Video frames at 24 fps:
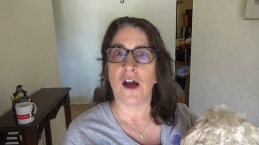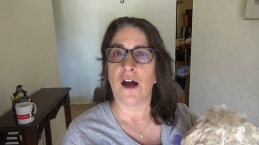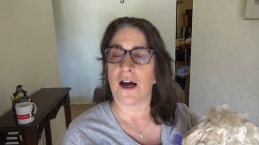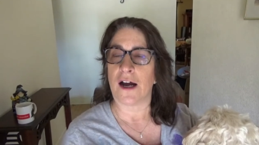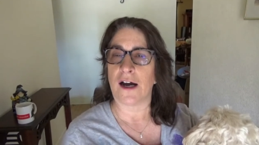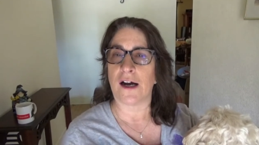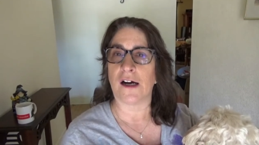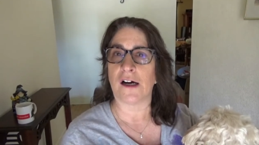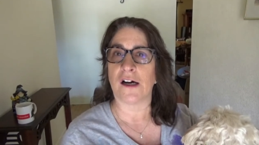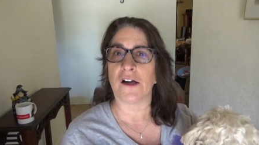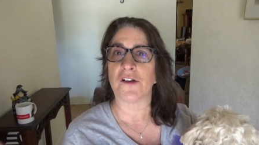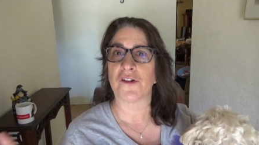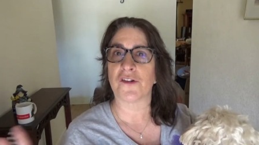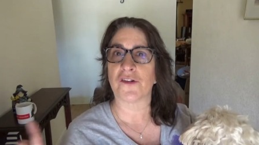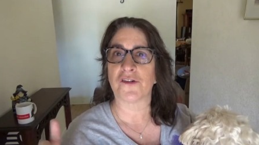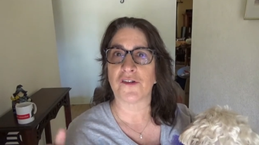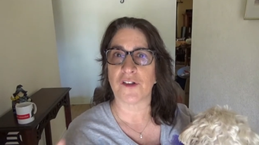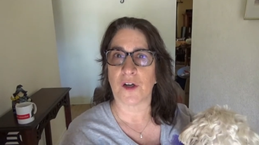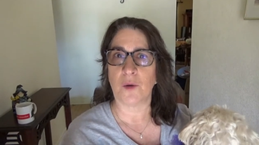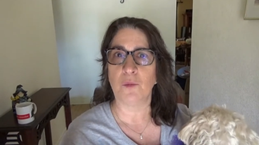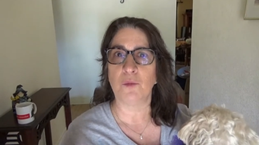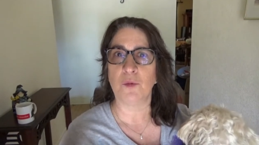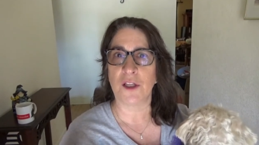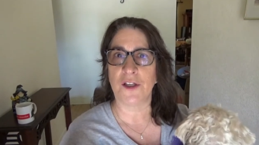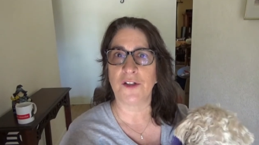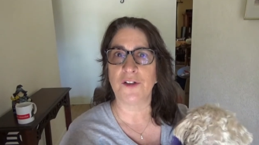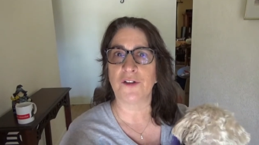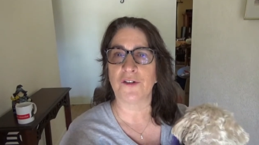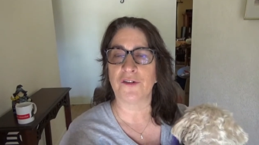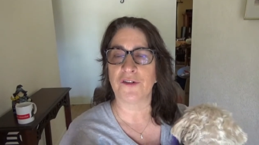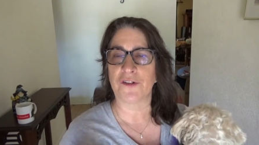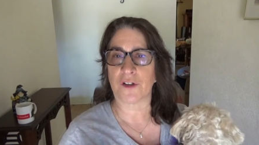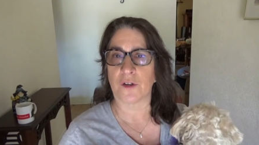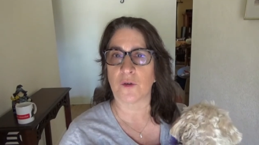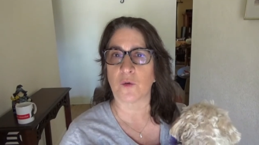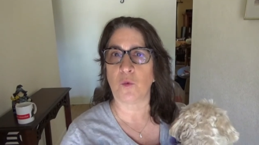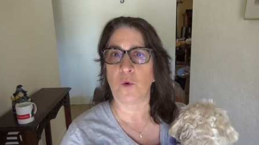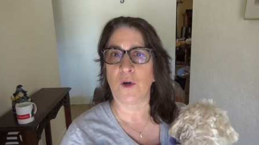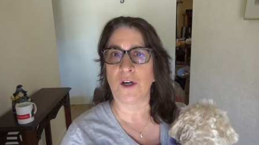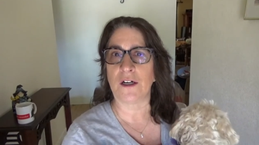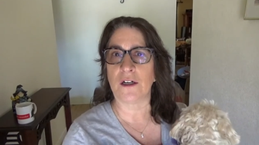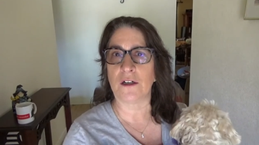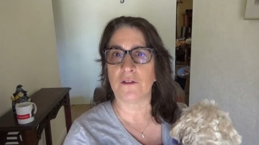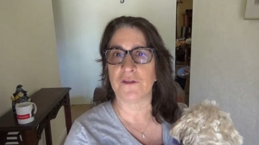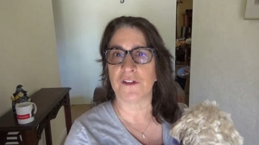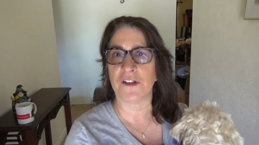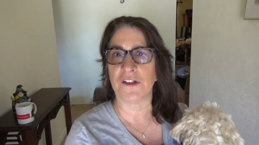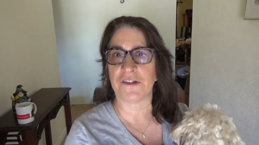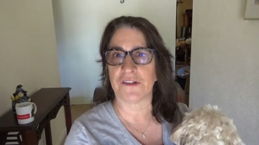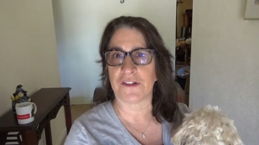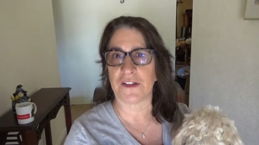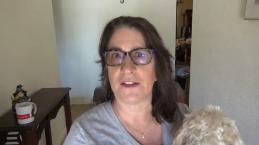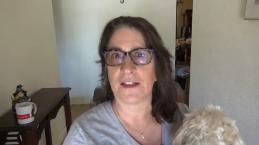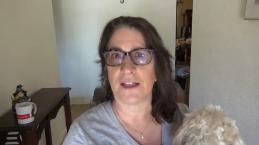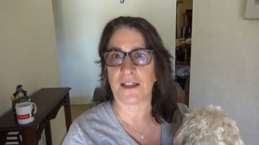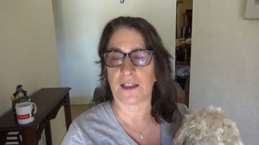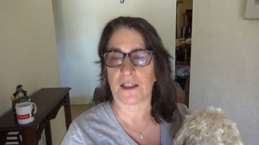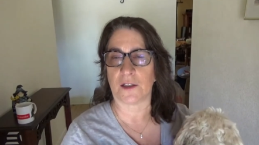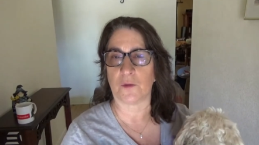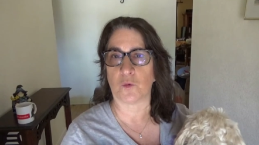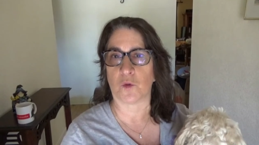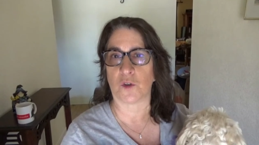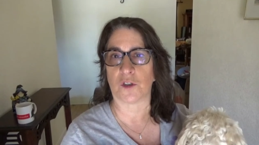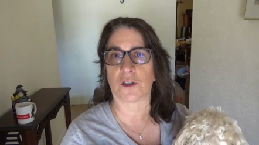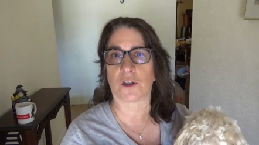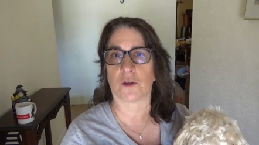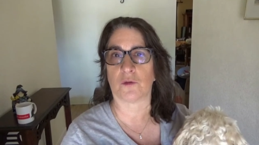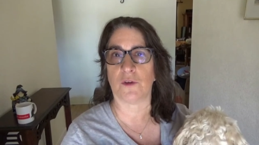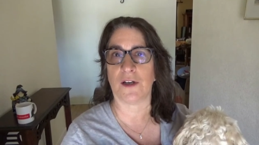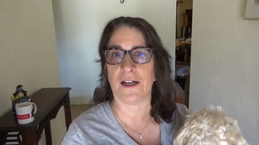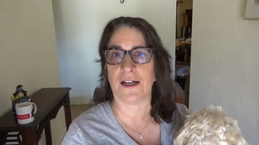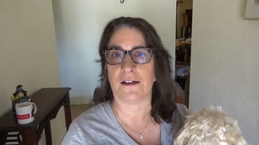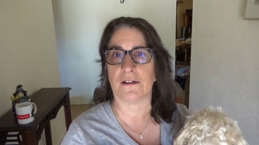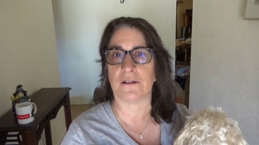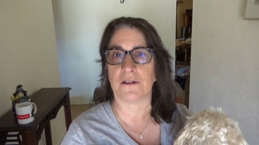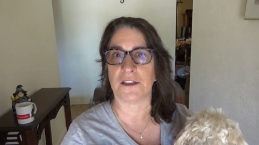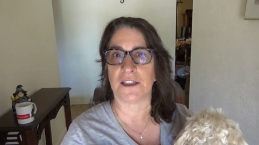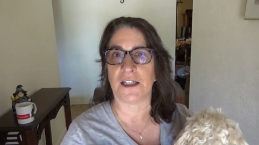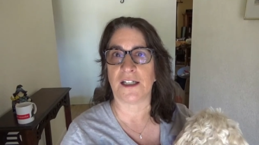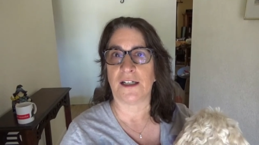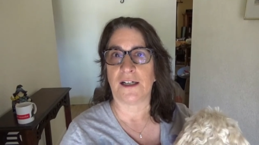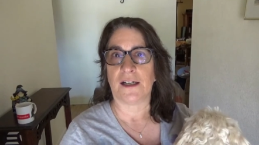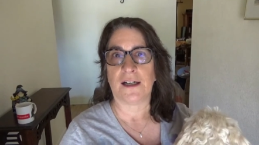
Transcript: Uh, some lenders are aware of this and they can work around